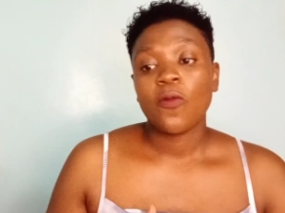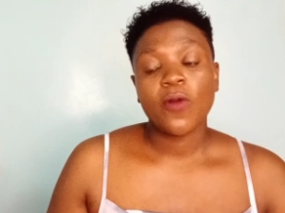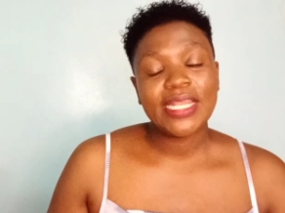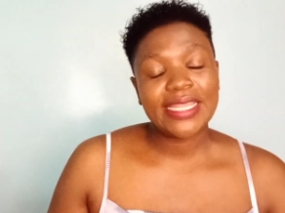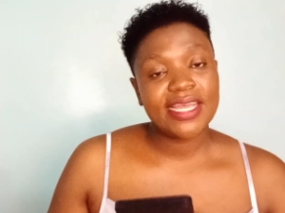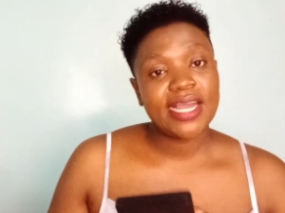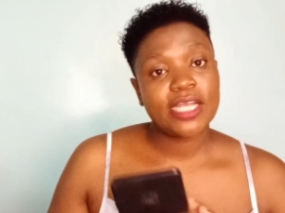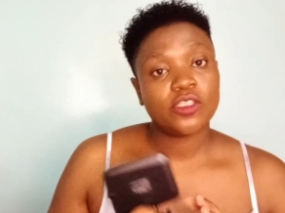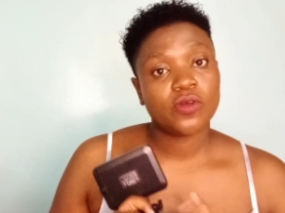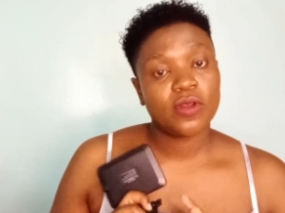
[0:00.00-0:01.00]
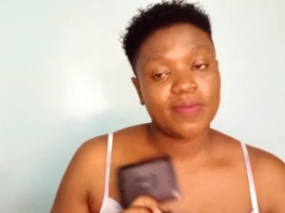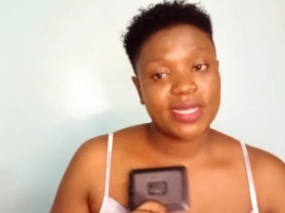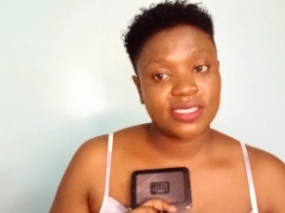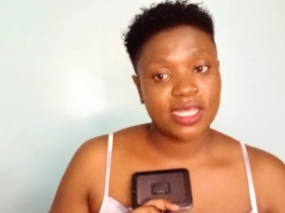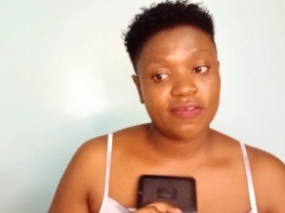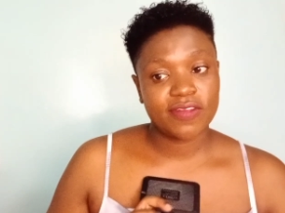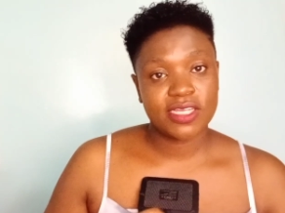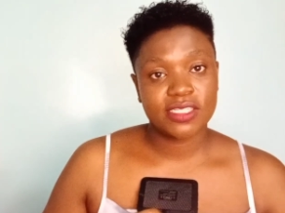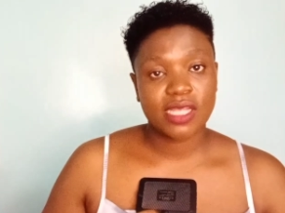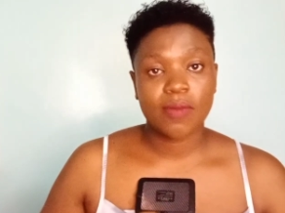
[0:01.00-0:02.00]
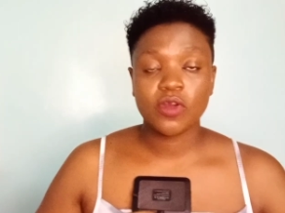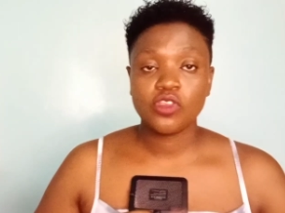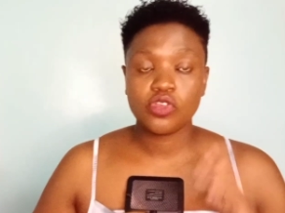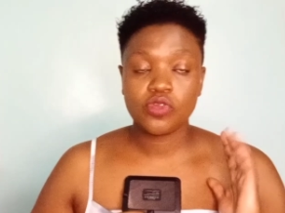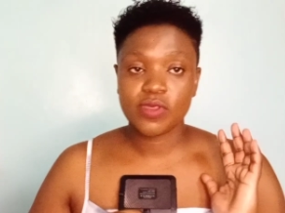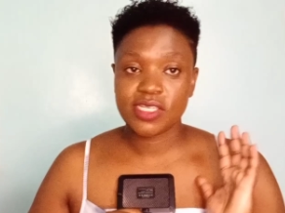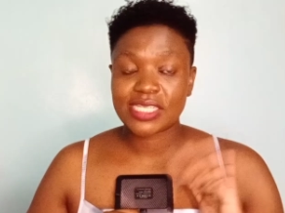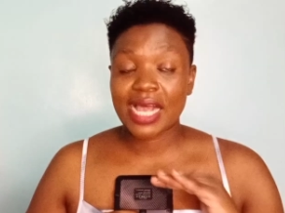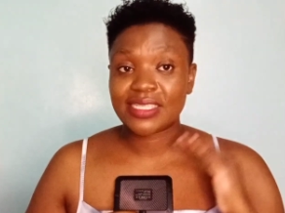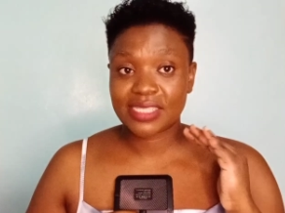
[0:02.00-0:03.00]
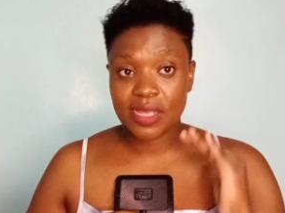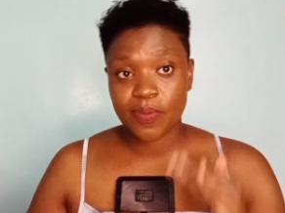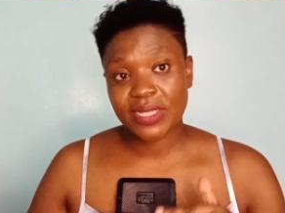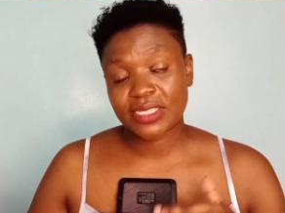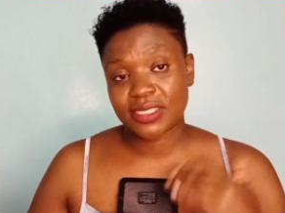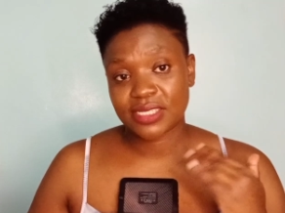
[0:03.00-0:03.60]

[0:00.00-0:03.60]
one thing i told myself is i'm going to do this a step at